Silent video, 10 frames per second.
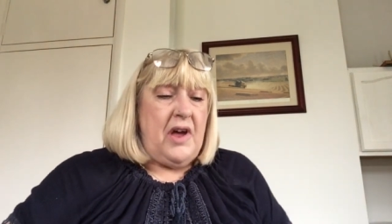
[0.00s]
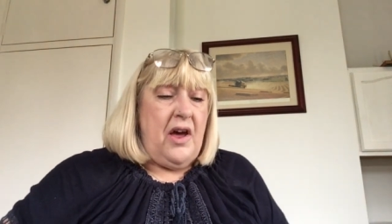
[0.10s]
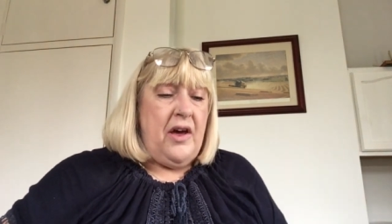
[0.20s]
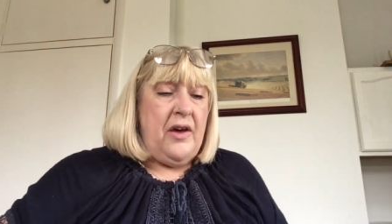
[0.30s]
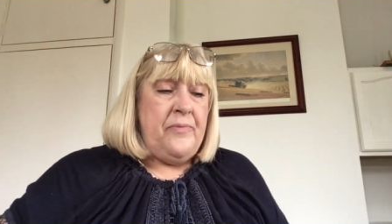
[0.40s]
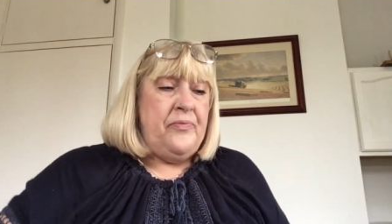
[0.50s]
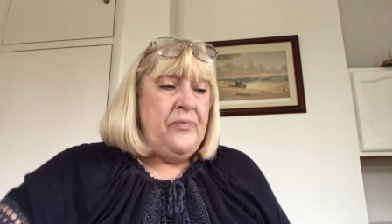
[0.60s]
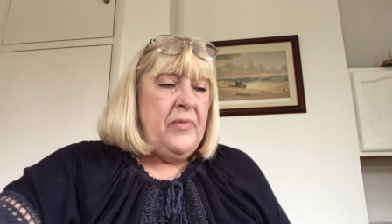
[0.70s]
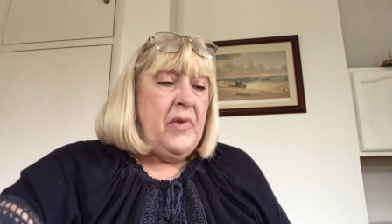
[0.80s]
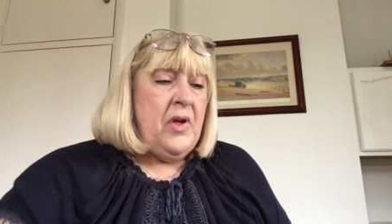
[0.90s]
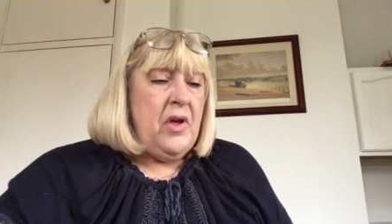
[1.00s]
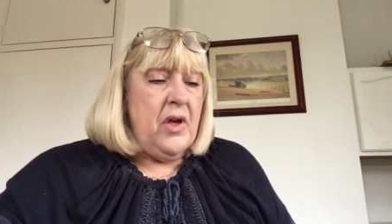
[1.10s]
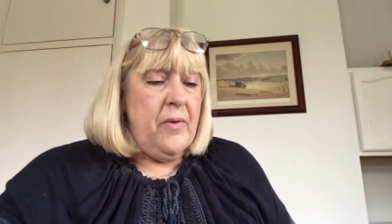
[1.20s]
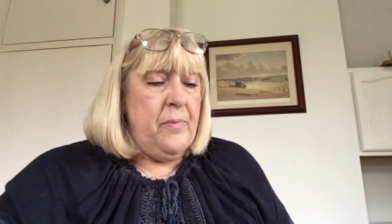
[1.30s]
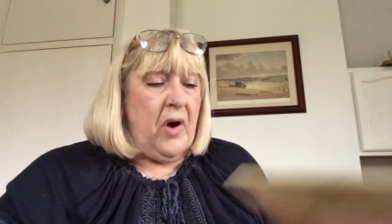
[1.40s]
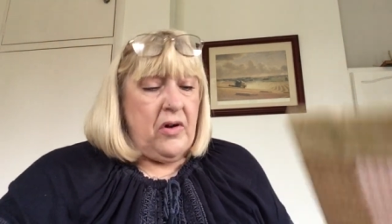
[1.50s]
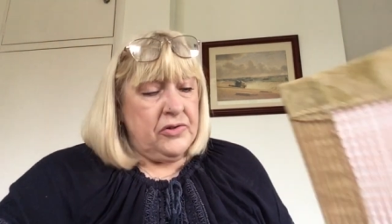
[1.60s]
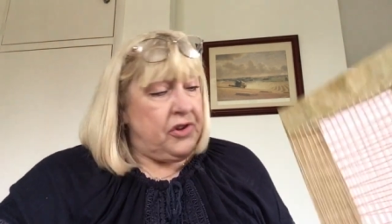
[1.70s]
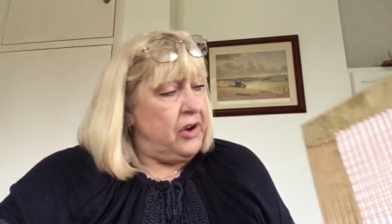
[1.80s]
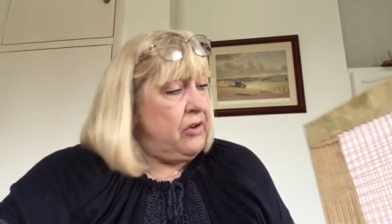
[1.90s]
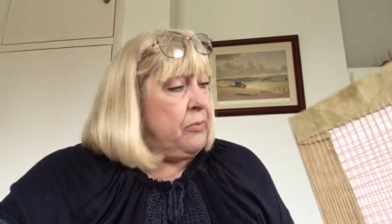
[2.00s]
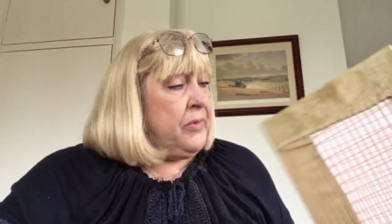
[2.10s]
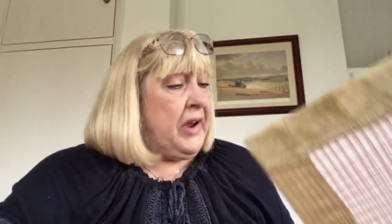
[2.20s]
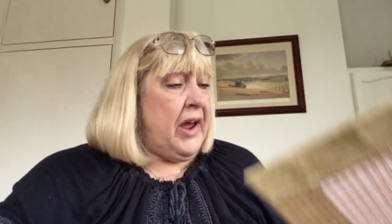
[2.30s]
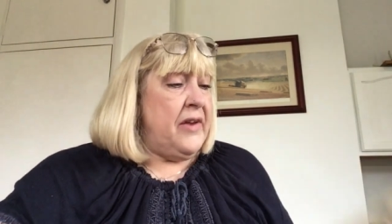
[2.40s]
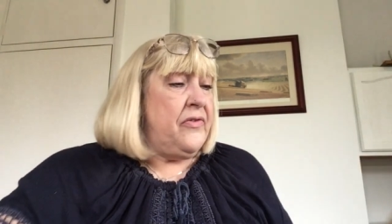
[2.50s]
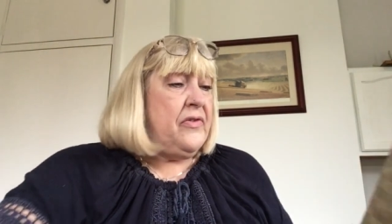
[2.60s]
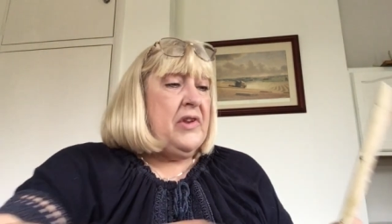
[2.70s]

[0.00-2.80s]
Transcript: Um, but I'll show you them again.